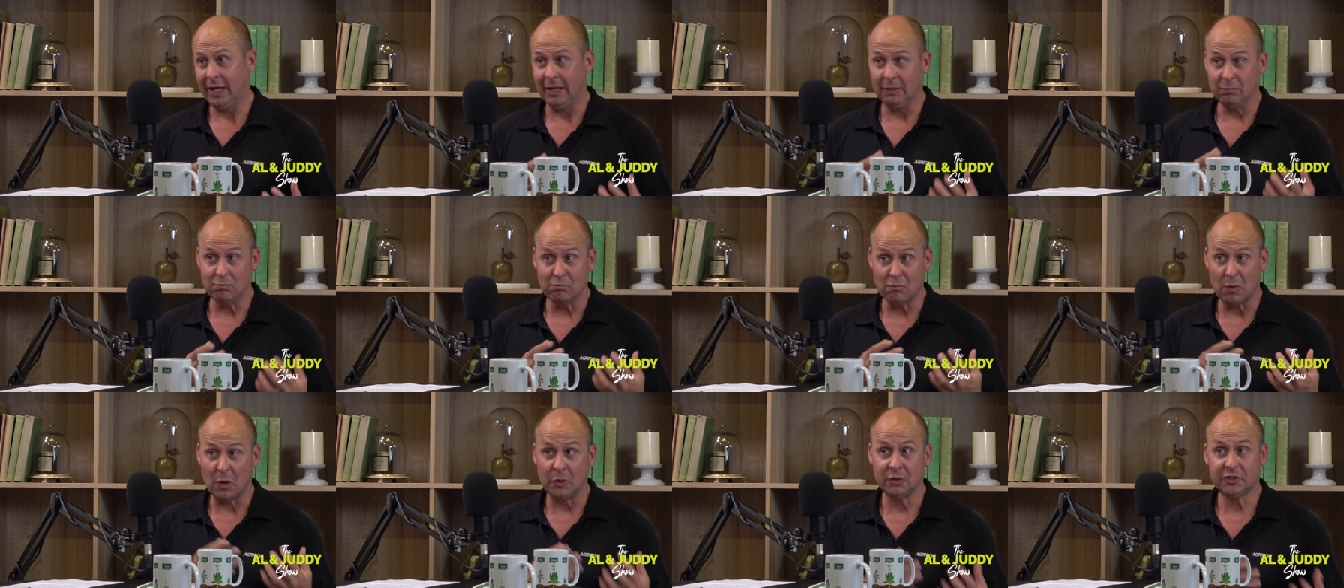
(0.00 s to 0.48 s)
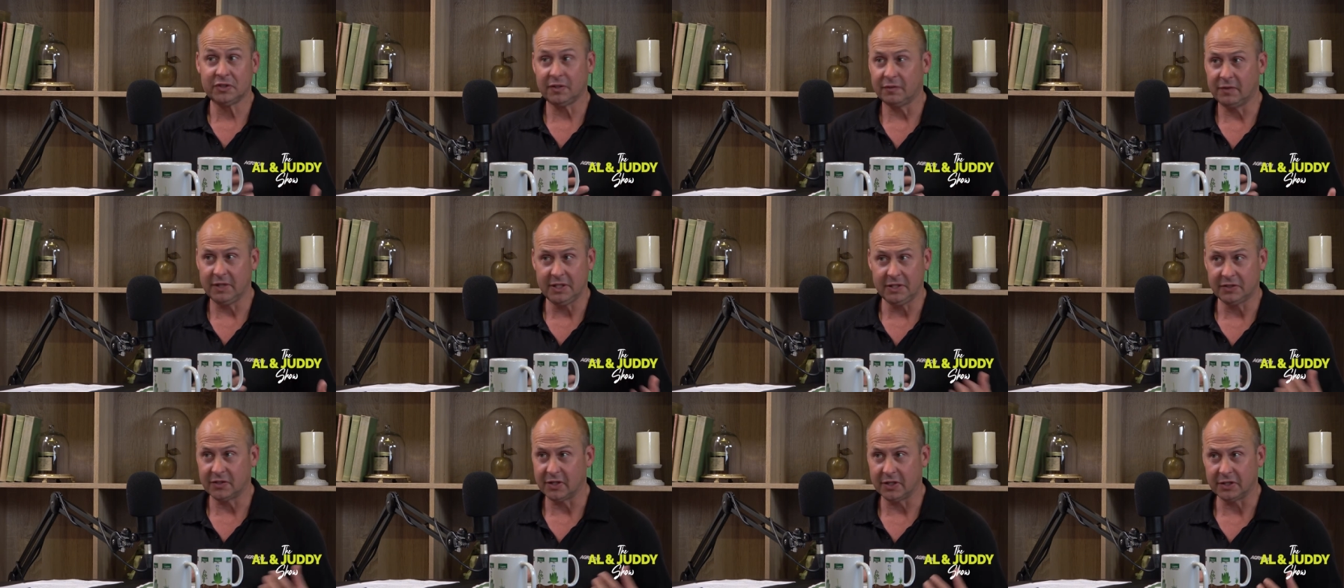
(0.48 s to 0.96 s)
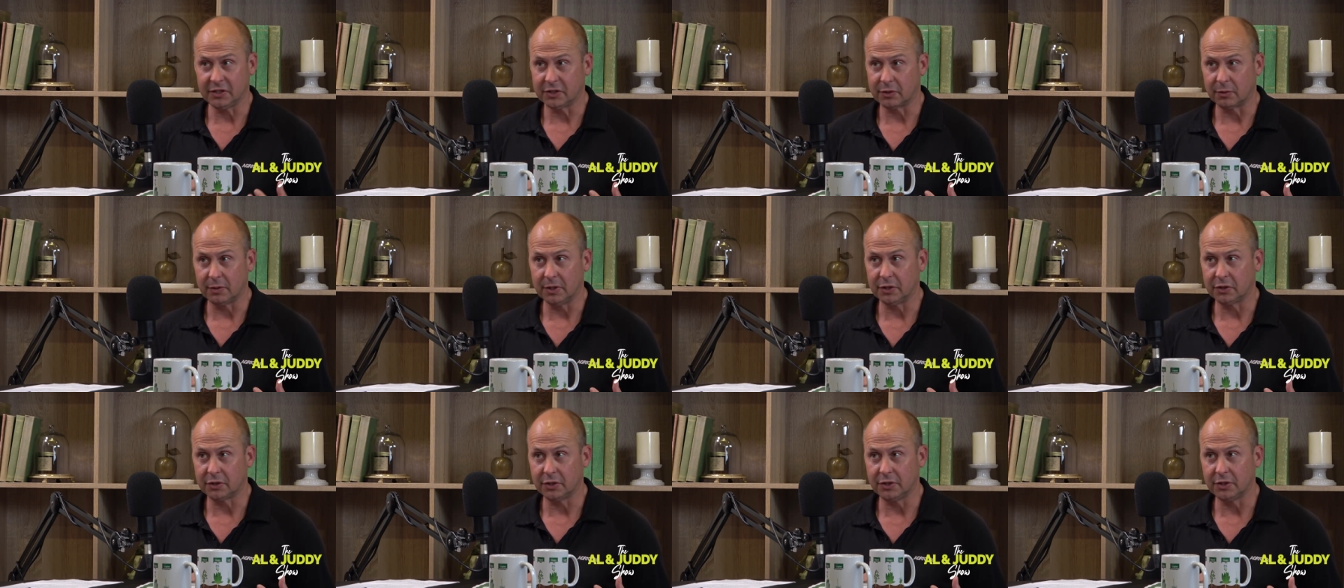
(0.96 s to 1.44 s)
and most of these things
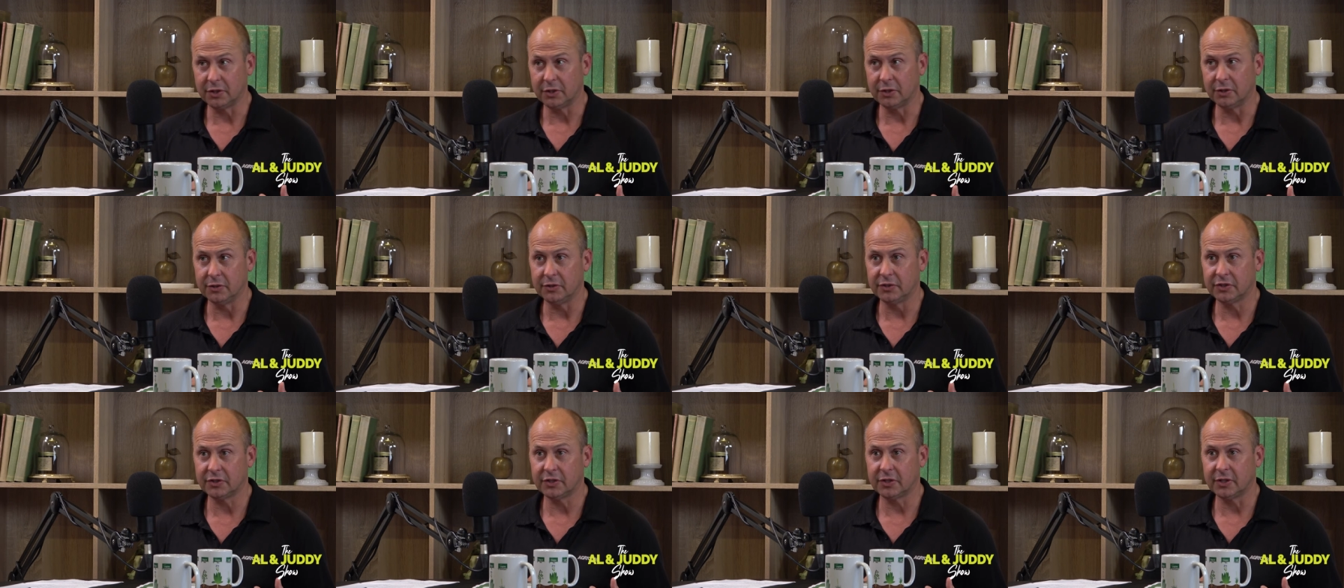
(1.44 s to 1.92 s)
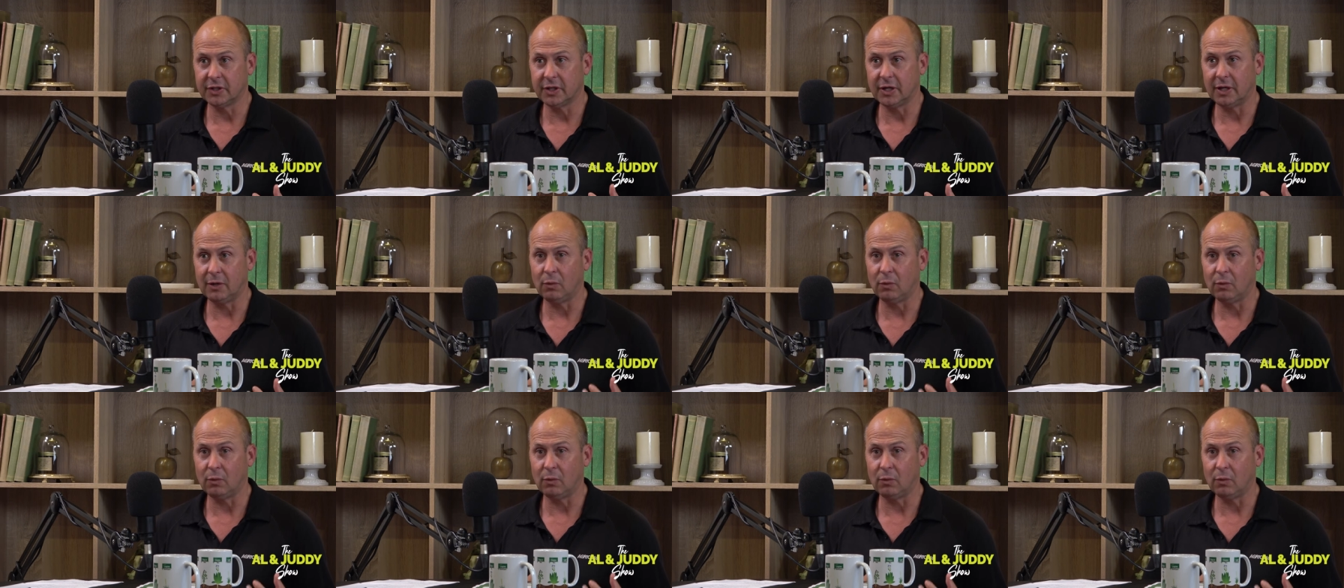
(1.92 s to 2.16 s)
are introduced,